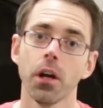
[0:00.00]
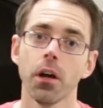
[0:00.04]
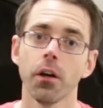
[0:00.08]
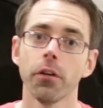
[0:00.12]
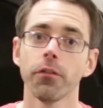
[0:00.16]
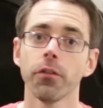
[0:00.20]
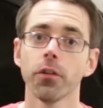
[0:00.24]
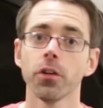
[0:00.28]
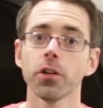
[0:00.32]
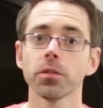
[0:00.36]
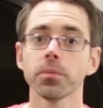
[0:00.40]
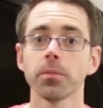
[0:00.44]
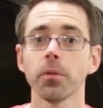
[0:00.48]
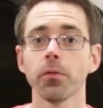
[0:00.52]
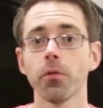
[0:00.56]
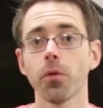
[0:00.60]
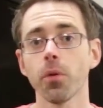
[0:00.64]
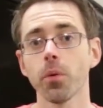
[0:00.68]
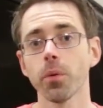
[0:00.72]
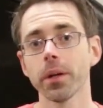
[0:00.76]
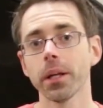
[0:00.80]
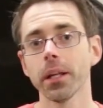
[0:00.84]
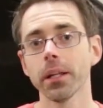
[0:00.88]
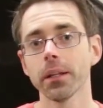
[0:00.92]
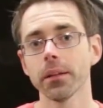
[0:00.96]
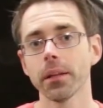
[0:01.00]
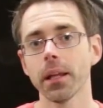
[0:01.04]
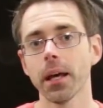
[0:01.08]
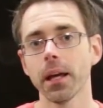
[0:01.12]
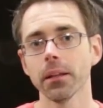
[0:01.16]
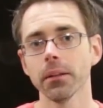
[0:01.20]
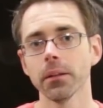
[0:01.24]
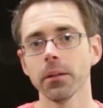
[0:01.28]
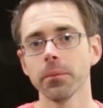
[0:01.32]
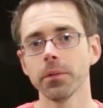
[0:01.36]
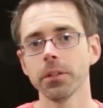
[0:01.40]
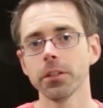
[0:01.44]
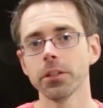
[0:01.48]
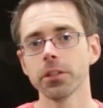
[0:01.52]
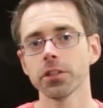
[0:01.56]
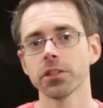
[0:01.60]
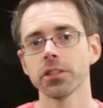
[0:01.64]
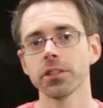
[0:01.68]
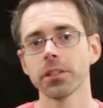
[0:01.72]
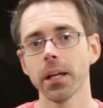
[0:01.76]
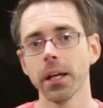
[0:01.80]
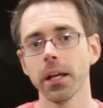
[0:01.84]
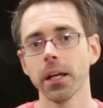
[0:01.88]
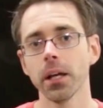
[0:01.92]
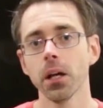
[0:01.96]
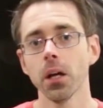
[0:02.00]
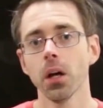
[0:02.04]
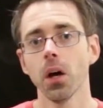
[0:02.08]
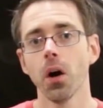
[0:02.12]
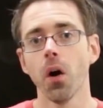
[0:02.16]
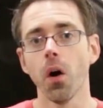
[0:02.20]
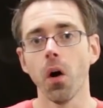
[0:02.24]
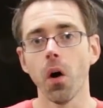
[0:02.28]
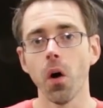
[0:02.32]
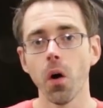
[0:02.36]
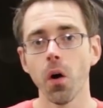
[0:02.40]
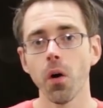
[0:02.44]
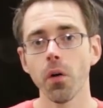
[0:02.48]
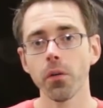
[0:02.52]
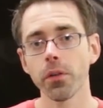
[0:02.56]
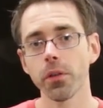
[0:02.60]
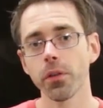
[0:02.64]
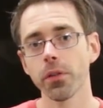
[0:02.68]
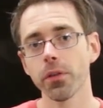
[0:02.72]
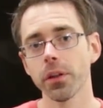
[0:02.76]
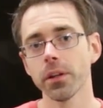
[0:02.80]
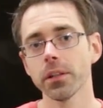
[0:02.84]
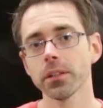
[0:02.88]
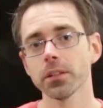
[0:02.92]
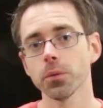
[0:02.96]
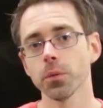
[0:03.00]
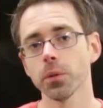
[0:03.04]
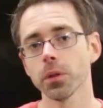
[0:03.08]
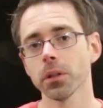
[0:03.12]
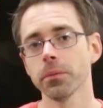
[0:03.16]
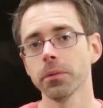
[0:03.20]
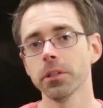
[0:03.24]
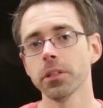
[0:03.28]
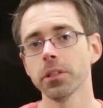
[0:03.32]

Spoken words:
First, before we get into that, let me just say all the things that we're going